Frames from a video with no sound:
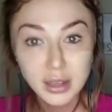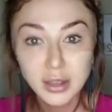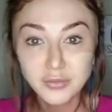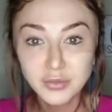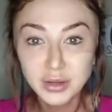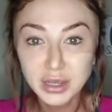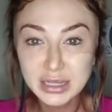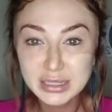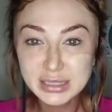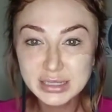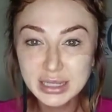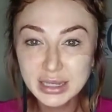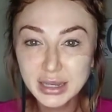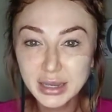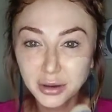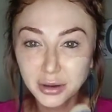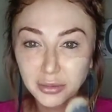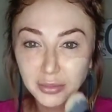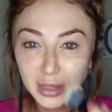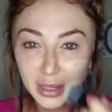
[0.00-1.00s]
If you guys can
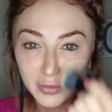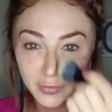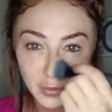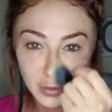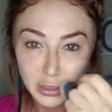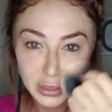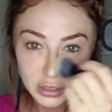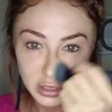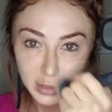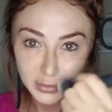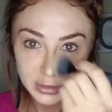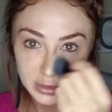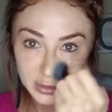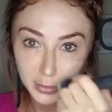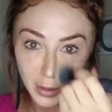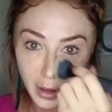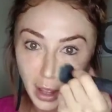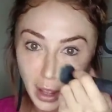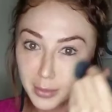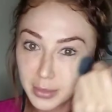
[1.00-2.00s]
hear me, if you could drop
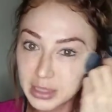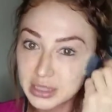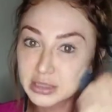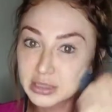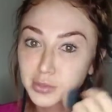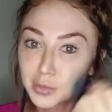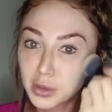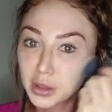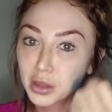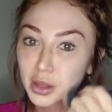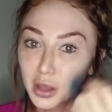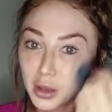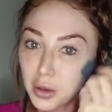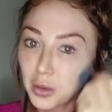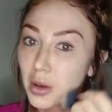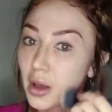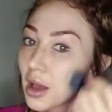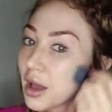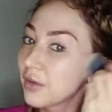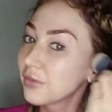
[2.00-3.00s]
some comments
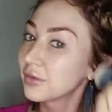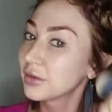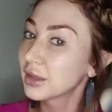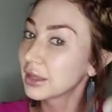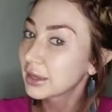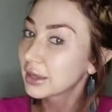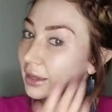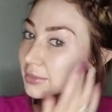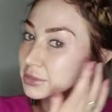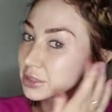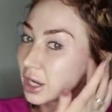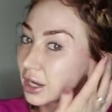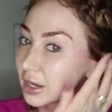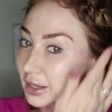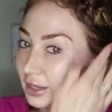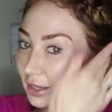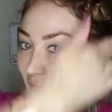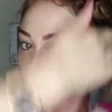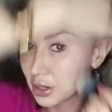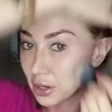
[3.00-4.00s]
below. I feel like I'm
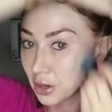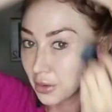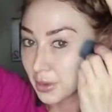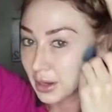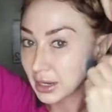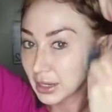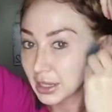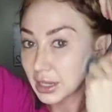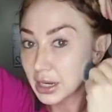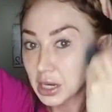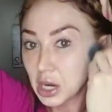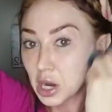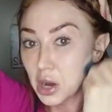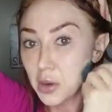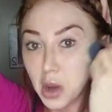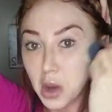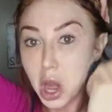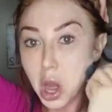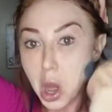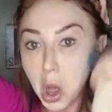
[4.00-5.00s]
talking and nobody can
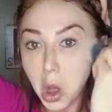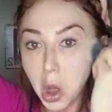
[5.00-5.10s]
hear me.